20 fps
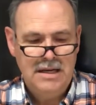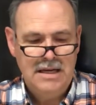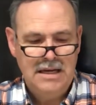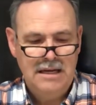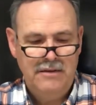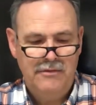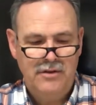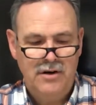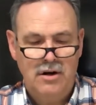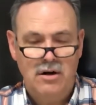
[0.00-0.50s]

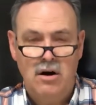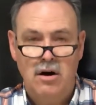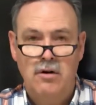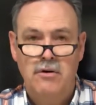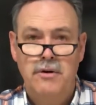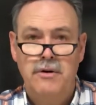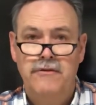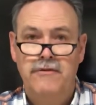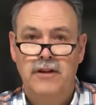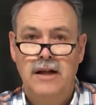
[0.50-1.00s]
if there are
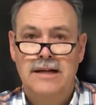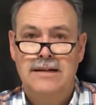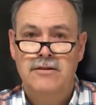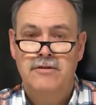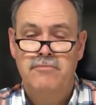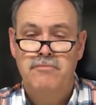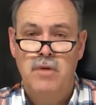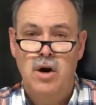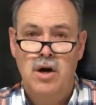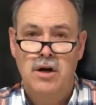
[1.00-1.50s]

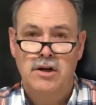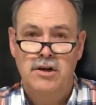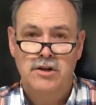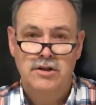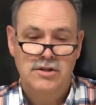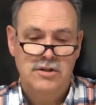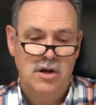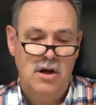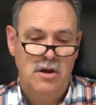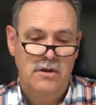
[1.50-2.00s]
reflective
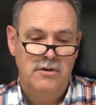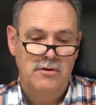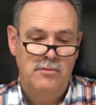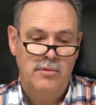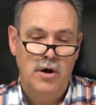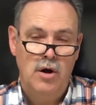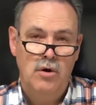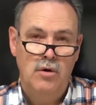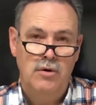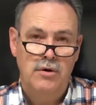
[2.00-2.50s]
markers on the
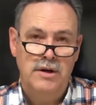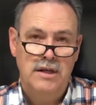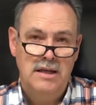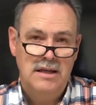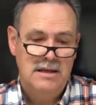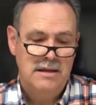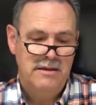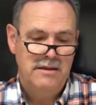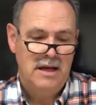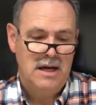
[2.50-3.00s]
road,
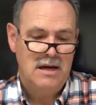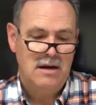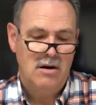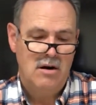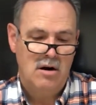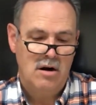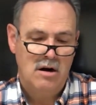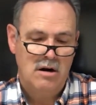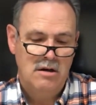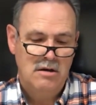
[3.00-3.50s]
they
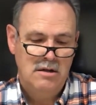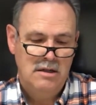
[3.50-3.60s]
are